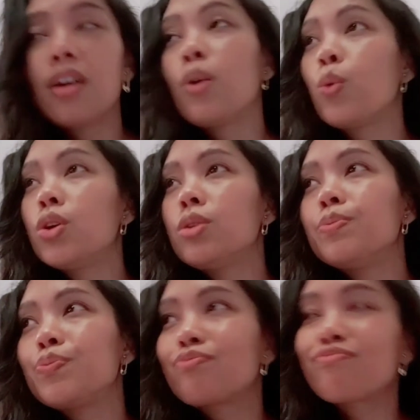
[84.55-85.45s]
Well,
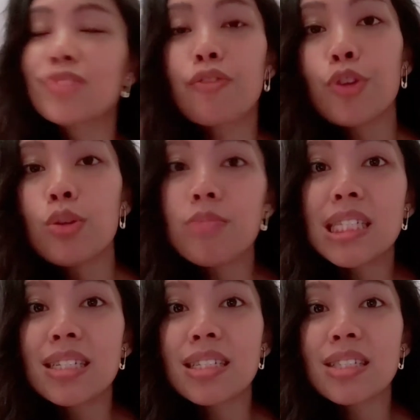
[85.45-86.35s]
food
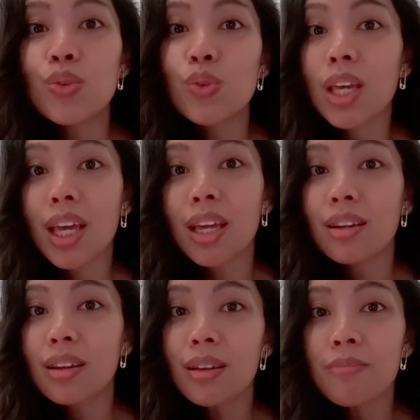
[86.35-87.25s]
business, you
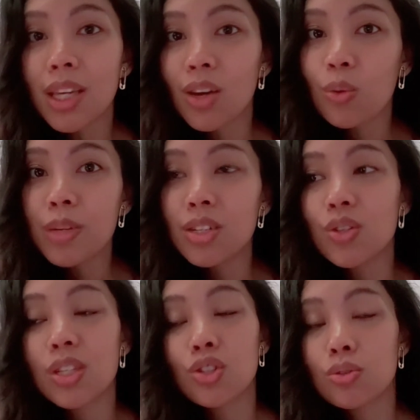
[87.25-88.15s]
can be open, you
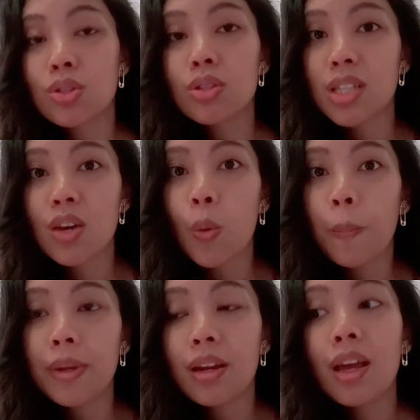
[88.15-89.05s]
can choose to stay
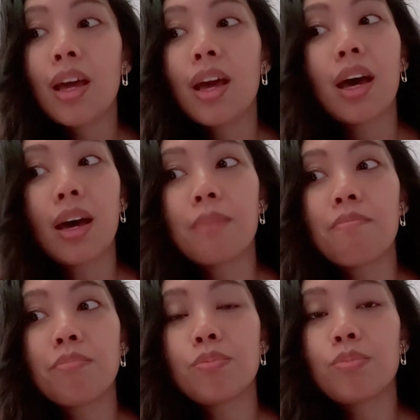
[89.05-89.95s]
open,
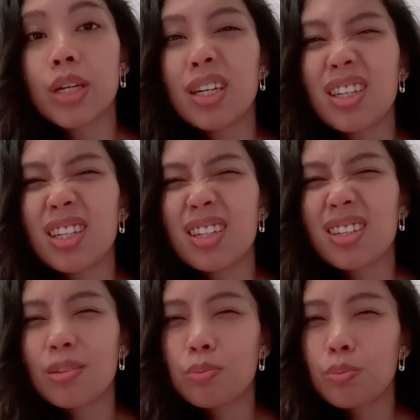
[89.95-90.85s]
but
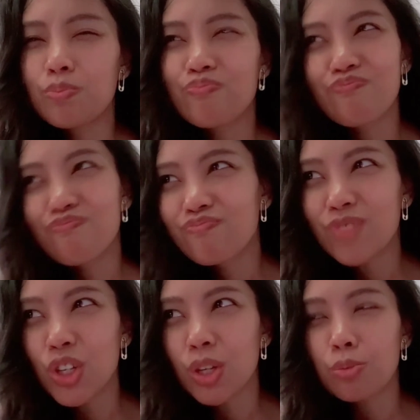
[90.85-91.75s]
you
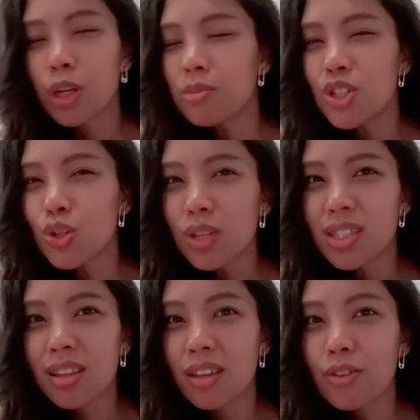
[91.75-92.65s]
can pretty much only
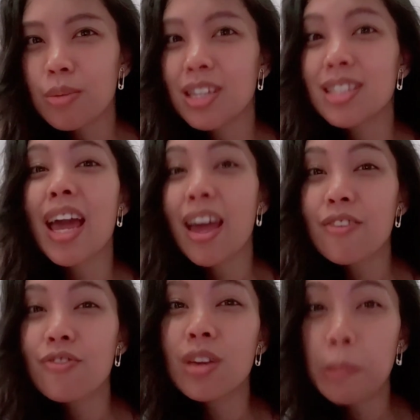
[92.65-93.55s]
deliver because
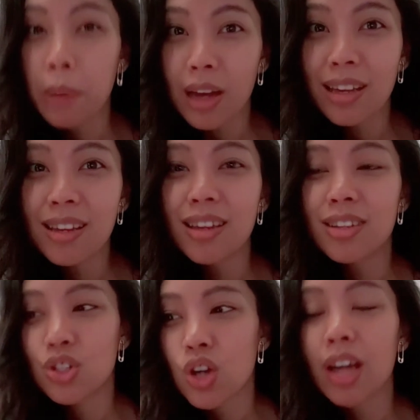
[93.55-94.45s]
everybody is
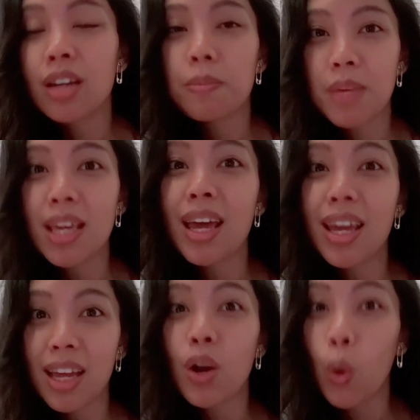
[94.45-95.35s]
trying to be
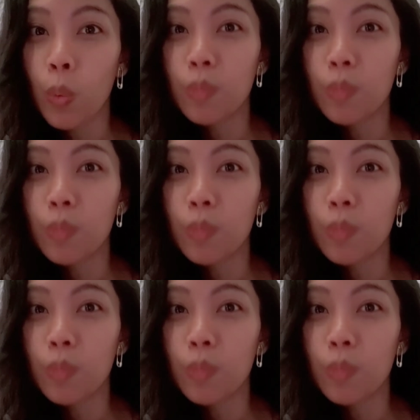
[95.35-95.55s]
at home.